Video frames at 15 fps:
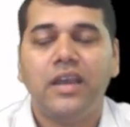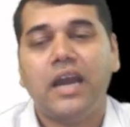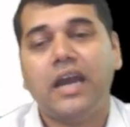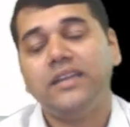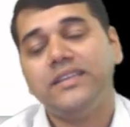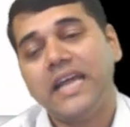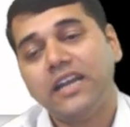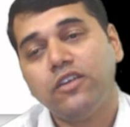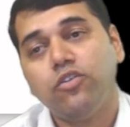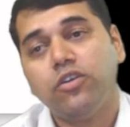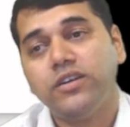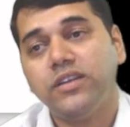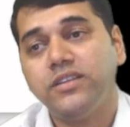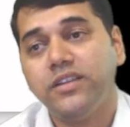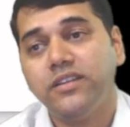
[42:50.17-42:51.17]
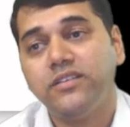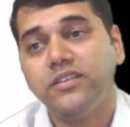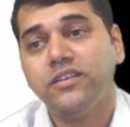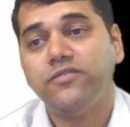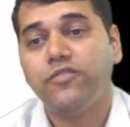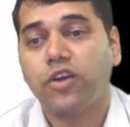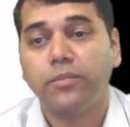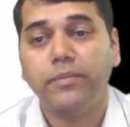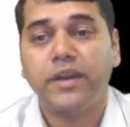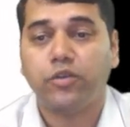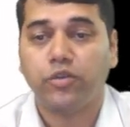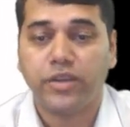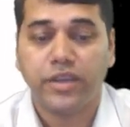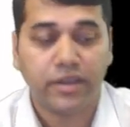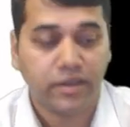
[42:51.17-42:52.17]
And that quarter there is a format,
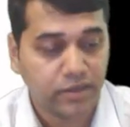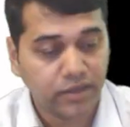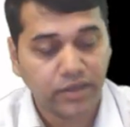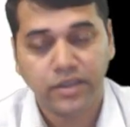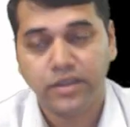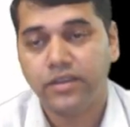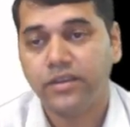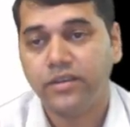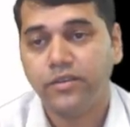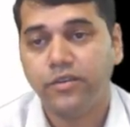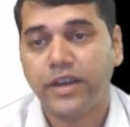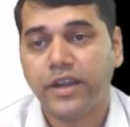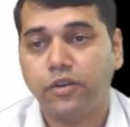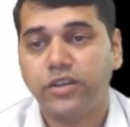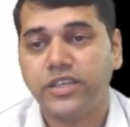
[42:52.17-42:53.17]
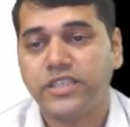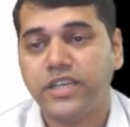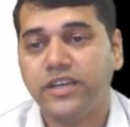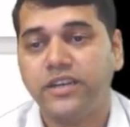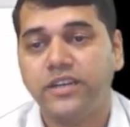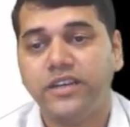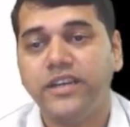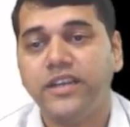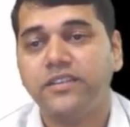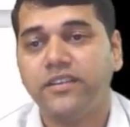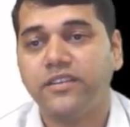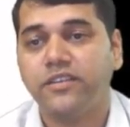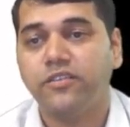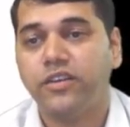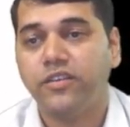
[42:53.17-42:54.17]
okay. Your accounting standard index
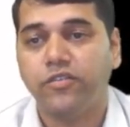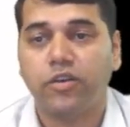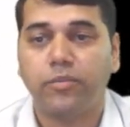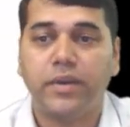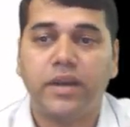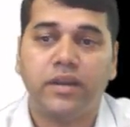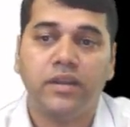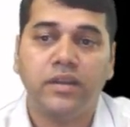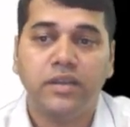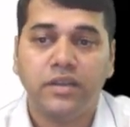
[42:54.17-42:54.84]
has given a format.